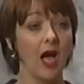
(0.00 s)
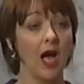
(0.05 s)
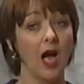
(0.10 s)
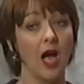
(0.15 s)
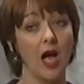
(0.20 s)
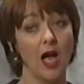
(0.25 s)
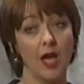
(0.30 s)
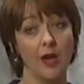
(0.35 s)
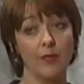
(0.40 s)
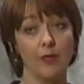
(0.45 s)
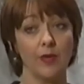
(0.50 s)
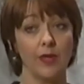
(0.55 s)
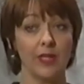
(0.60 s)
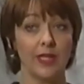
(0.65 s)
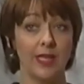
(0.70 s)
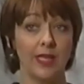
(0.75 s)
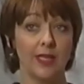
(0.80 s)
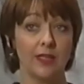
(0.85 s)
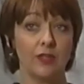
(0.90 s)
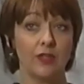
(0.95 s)
I'm
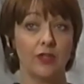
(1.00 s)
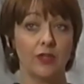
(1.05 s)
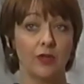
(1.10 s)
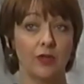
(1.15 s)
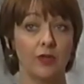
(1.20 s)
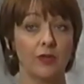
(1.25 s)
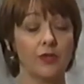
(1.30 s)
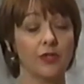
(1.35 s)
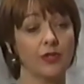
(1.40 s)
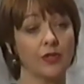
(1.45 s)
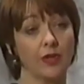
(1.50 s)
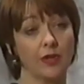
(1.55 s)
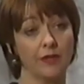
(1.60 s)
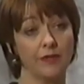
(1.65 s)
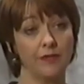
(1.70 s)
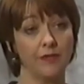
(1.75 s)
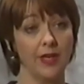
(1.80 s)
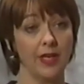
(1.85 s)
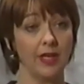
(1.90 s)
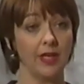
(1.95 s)
really into
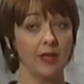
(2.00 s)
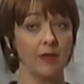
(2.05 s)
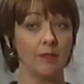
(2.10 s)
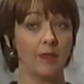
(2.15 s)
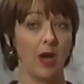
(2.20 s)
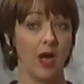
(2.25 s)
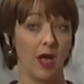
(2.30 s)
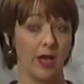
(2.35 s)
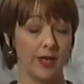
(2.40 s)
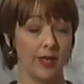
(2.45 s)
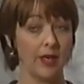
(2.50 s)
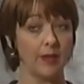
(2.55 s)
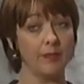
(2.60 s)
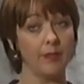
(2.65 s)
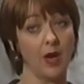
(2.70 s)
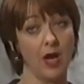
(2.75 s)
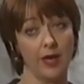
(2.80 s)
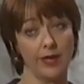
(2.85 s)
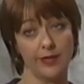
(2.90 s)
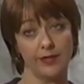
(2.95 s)
surfing and body
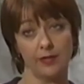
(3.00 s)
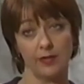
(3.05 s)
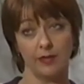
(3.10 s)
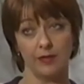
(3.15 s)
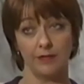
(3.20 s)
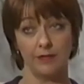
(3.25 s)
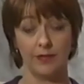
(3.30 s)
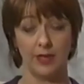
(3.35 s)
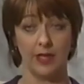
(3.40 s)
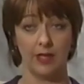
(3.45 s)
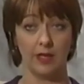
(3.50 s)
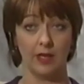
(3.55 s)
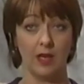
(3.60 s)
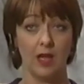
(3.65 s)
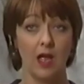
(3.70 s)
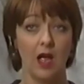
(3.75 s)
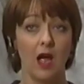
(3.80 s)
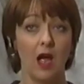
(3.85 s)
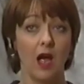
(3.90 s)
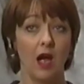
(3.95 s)
surfing.
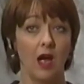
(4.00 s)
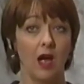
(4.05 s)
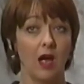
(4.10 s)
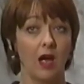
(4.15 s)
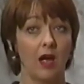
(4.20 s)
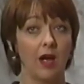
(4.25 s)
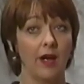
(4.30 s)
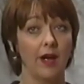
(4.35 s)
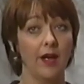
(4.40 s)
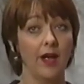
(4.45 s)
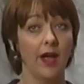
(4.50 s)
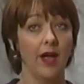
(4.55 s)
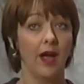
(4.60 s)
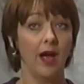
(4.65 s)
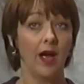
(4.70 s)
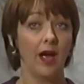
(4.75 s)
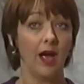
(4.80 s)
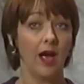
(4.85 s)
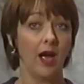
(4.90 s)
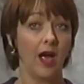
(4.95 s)

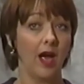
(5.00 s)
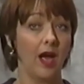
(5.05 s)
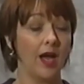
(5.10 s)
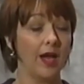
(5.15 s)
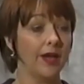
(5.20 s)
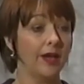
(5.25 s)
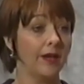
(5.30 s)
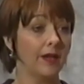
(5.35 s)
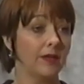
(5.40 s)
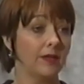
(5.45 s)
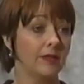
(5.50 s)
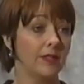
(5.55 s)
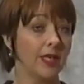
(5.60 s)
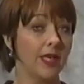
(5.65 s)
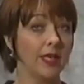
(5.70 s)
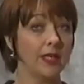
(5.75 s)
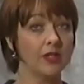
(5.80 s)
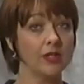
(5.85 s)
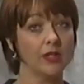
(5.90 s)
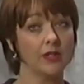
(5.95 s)
I
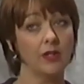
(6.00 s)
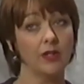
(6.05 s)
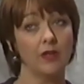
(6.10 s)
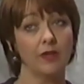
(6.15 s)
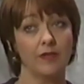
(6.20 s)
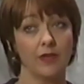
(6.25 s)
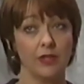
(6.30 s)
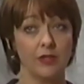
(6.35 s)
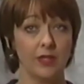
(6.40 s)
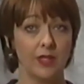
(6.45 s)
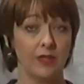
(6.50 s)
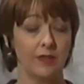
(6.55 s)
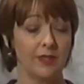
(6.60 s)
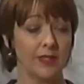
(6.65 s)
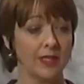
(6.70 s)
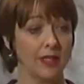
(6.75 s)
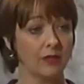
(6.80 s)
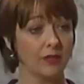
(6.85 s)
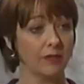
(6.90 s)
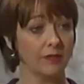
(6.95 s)
teach at the University of
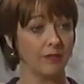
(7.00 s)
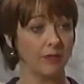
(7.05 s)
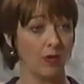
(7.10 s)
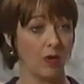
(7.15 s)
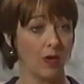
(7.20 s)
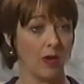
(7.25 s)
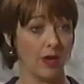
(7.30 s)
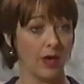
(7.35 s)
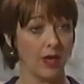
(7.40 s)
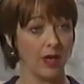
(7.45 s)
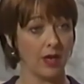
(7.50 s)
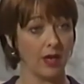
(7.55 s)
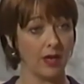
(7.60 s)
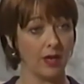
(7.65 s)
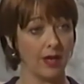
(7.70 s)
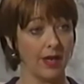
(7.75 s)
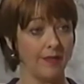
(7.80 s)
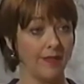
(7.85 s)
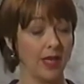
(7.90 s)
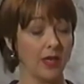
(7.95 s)
Central
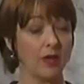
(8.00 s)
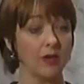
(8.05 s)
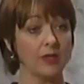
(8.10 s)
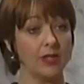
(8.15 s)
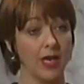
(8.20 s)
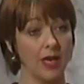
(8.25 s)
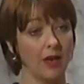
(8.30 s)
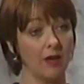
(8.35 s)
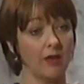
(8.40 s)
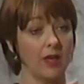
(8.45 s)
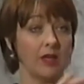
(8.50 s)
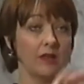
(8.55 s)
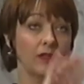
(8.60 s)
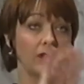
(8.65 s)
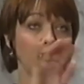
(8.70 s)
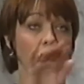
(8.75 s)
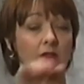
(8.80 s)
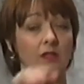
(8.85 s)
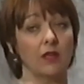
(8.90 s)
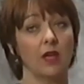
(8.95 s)
Florida, and they go down, and
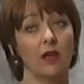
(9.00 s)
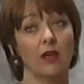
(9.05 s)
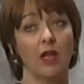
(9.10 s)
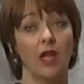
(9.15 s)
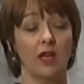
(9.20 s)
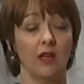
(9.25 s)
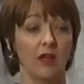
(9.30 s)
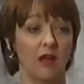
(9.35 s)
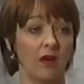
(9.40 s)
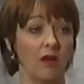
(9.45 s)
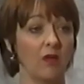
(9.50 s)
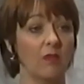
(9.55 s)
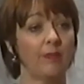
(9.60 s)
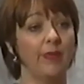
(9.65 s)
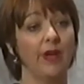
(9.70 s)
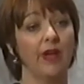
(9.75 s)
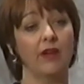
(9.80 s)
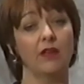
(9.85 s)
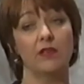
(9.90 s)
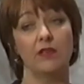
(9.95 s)
so it's kind of like, oh,
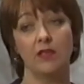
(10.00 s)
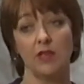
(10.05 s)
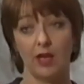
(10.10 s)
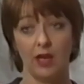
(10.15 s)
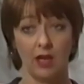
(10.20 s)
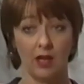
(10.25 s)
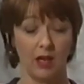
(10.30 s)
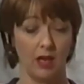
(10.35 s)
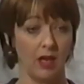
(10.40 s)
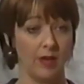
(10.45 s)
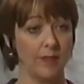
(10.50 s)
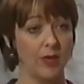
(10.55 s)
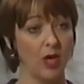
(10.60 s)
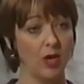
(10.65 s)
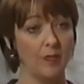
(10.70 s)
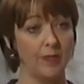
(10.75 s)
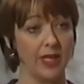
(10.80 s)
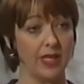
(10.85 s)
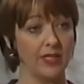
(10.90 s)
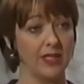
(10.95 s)
big deal, I'm
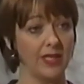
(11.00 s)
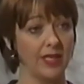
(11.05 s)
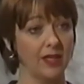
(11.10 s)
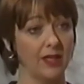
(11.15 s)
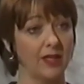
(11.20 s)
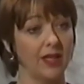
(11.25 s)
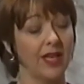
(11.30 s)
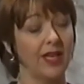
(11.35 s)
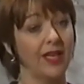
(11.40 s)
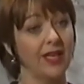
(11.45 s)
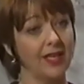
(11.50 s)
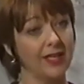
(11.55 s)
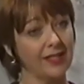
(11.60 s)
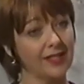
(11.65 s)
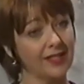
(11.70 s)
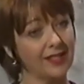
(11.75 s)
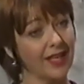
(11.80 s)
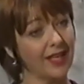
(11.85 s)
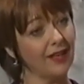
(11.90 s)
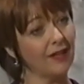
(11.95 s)
no big deal,
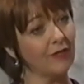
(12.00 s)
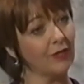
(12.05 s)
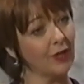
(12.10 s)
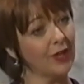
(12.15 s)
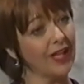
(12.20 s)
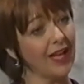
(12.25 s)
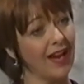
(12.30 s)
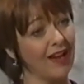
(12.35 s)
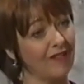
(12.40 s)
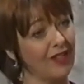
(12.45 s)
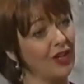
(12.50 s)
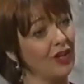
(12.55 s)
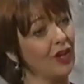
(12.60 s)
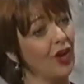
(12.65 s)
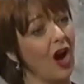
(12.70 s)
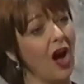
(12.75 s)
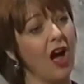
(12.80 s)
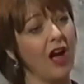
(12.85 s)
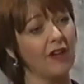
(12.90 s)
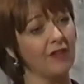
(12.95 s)
instead of really having the
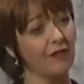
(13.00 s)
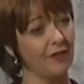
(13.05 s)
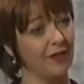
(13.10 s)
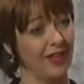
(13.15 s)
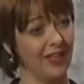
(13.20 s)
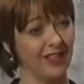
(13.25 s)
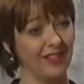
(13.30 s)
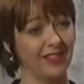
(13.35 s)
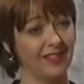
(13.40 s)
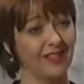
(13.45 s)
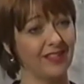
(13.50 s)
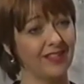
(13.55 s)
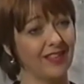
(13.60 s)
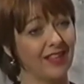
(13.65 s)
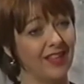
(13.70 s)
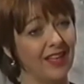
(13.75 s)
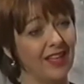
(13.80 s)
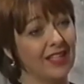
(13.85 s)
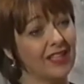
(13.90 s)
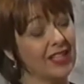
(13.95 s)
confidence
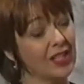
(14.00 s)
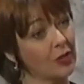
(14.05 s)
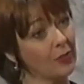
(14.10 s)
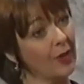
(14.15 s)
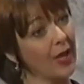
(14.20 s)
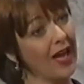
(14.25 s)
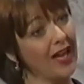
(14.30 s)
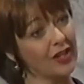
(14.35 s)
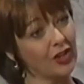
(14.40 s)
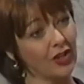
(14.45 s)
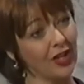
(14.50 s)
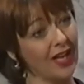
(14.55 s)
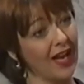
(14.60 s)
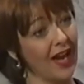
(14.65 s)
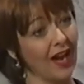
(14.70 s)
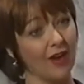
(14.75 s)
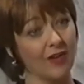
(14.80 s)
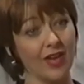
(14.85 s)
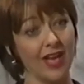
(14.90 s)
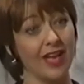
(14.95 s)
to splash it
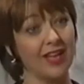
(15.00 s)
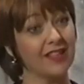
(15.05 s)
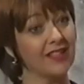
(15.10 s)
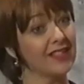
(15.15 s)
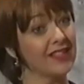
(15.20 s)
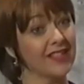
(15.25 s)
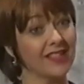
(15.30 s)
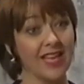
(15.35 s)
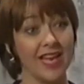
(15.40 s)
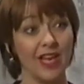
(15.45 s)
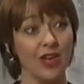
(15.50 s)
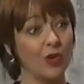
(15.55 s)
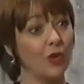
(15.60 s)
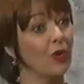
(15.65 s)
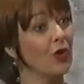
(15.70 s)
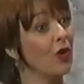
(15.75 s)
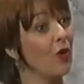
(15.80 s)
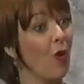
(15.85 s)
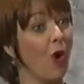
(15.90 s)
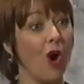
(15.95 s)
out and to say who
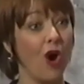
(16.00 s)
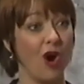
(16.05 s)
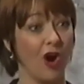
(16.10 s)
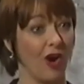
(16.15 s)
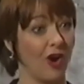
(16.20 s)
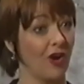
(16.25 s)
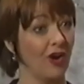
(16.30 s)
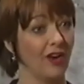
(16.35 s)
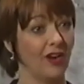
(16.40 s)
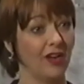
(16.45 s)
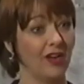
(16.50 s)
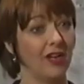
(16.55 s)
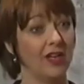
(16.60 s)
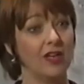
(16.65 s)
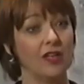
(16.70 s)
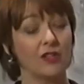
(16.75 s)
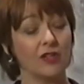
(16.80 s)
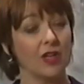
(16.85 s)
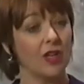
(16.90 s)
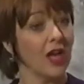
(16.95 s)
you are.
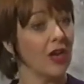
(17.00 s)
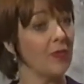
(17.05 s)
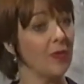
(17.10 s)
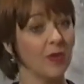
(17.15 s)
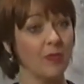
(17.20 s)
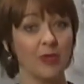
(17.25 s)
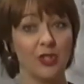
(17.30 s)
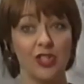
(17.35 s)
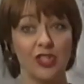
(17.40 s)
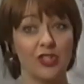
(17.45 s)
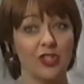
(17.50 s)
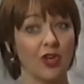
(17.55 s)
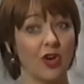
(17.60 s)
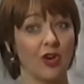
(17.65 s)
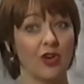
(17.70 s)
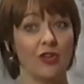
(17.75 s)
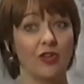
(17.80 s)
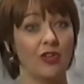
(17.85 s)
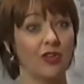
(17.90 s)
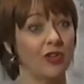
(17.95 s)
True. So a lot of people just
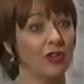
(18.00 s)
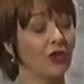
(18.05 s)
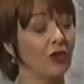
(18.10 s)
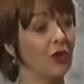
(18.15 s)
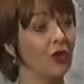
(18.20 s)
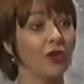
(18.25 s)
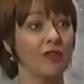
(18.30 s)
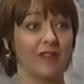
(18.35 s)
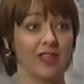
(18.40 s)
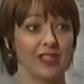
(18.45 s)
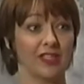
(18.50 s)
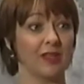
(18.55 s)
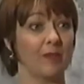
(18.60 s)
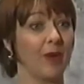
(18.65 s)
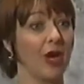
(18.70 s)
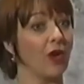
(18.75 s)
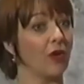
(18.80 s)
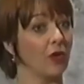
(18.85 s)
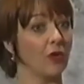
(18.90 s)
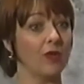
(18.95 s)
are nervous
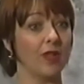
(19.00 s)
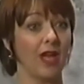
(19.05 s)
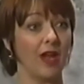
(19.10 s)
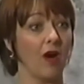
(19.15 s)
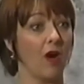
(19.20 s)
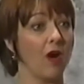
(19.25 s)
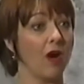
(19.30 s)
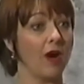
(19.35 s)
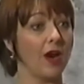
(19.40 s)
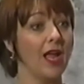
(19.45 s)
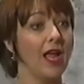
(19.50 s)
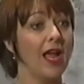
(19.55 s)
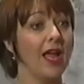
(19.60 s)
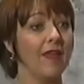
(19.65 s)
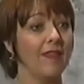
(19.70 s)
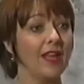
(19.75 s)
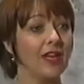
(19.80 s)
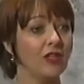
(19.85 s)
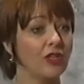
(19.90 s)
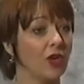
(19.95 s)
about who they are,
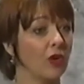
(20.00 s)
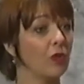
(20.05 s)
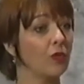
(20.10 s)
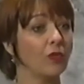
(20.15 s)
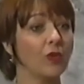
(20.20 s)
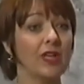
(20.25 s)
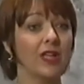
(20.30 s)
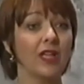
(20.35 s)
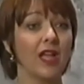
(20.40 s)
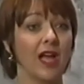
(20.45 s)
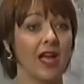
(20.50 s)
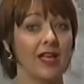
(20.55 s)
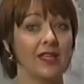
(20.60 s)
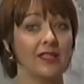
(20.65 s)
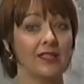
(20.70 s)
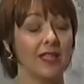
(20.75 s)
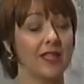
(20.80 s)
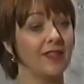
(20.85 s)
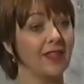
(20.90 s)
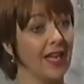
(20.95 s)
and they don't realize
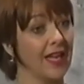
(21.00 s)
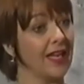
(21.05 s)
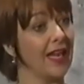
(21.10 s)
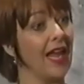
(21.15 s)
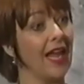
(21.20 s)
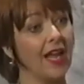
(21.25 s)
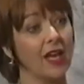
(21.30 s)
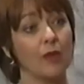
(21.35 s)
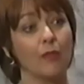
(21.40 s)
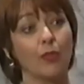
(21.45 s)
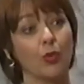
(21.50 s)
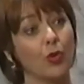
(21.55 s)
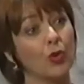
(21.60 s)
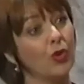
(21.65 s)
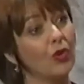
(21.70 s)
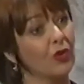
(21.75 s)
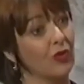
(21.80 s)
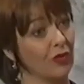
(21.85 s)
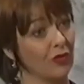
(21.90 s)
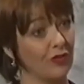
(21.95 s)
that they can
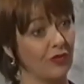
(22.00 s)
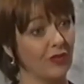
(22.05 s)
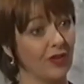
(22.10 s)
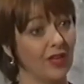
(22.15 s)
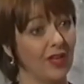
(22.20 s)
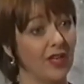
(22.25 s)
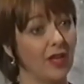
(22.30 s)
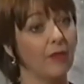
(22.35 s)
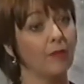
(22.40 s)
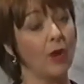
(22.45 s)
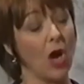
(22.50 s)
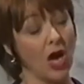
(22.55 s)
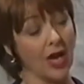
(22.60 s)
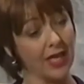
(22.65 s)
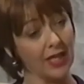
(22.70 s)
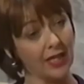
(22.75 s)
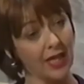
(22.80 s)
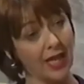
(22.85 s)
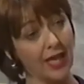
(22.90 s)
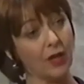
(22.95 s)
improve
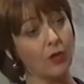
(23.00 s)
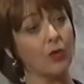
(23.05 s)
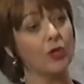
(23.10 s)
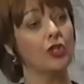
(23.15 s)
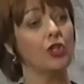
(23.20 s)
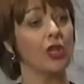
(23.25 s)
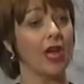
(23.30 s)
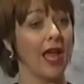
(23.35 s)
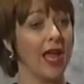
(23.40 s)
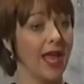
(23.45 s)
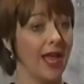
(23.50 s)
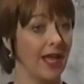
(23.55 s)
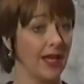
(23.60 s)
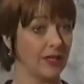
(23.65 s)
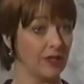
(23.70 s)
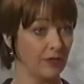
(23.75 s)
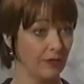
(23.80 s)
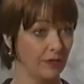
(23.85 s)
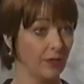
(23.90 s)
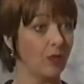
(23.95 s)
body language
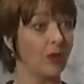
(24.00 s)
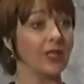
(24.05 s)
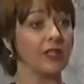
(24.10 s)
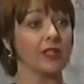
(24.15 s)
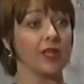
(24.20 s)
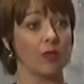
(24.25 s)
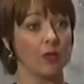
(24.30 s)
and voice.